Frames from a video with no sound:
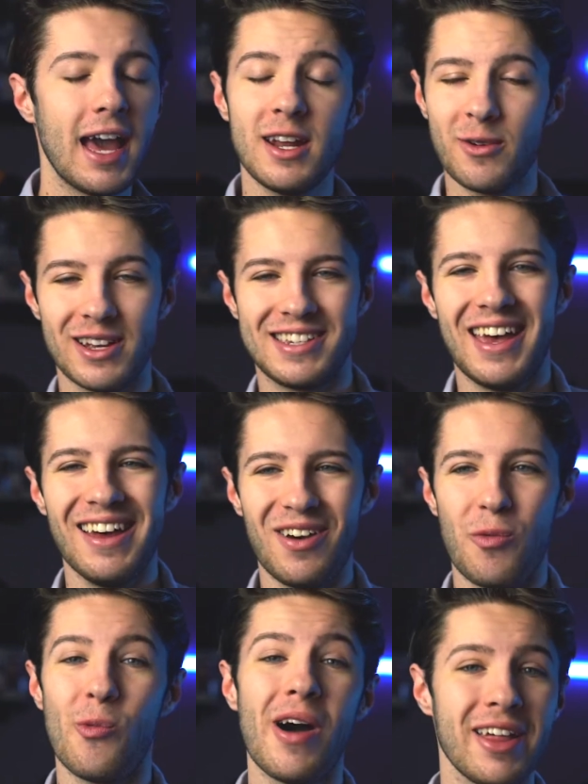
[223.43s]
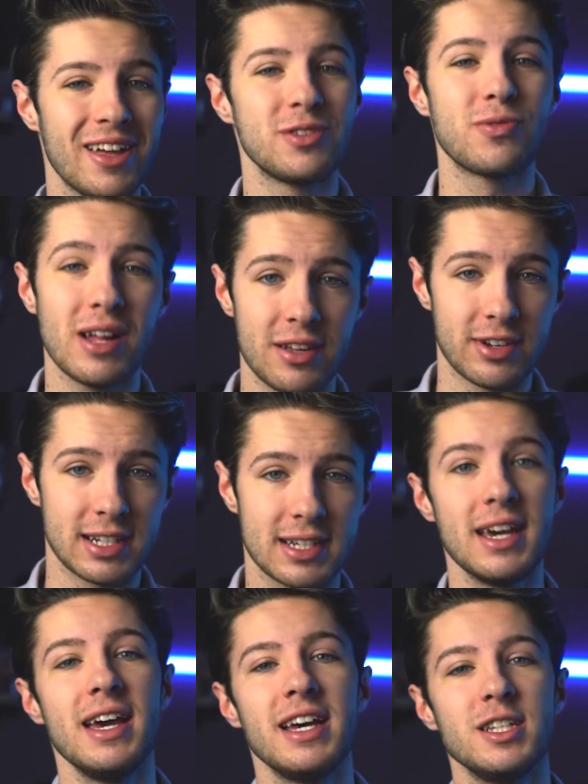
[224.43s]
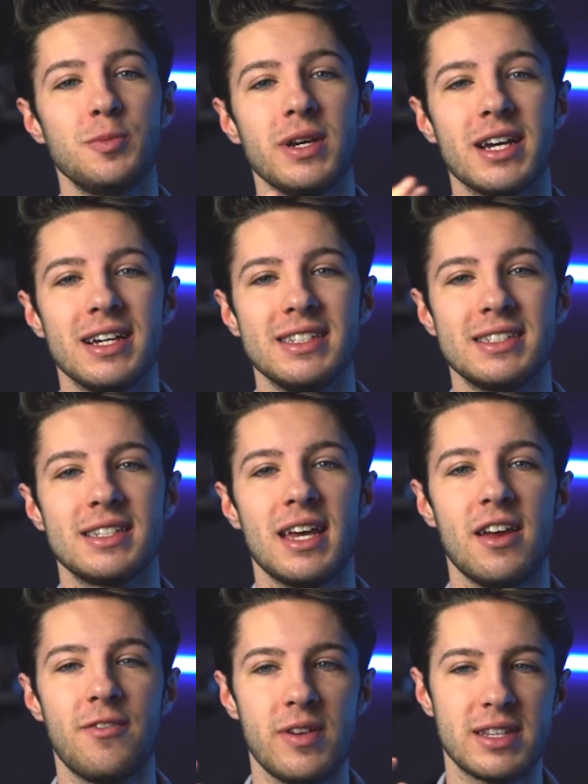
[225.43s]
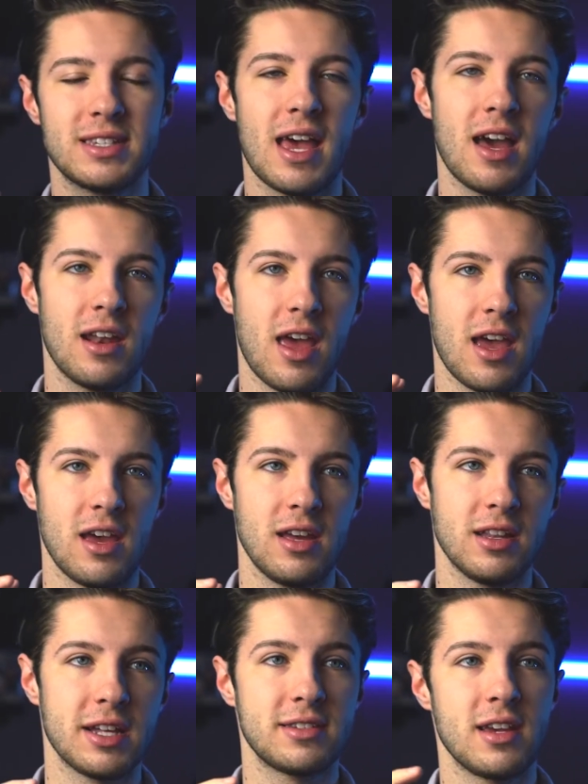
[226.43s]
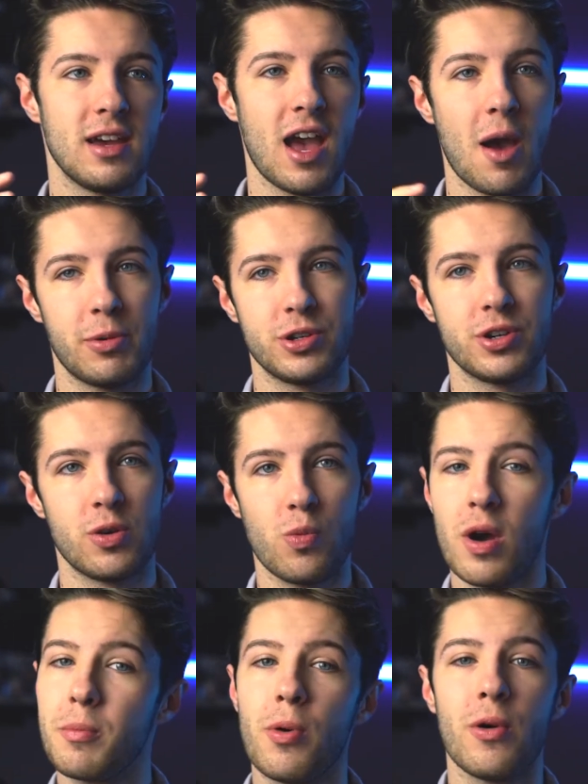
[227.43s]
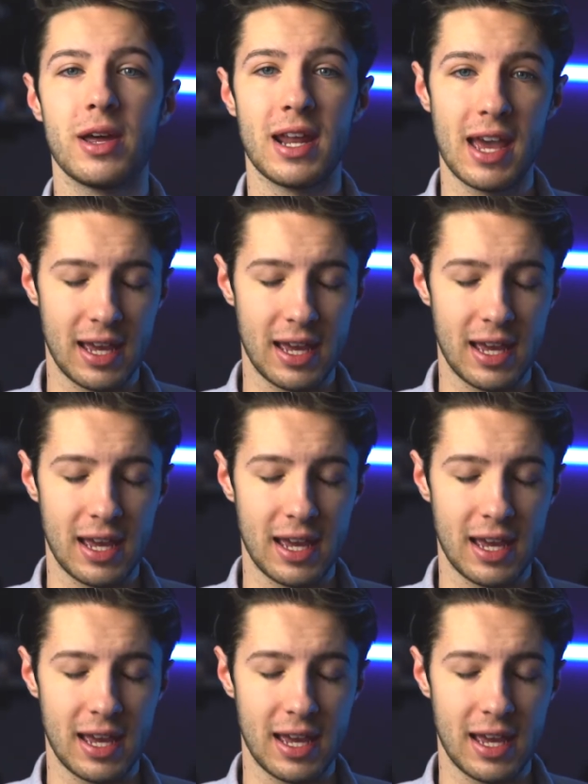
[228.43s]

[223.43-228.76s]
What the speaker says: Anyways, why that's relevant is because if it's at a, let's say, aperture 1.8,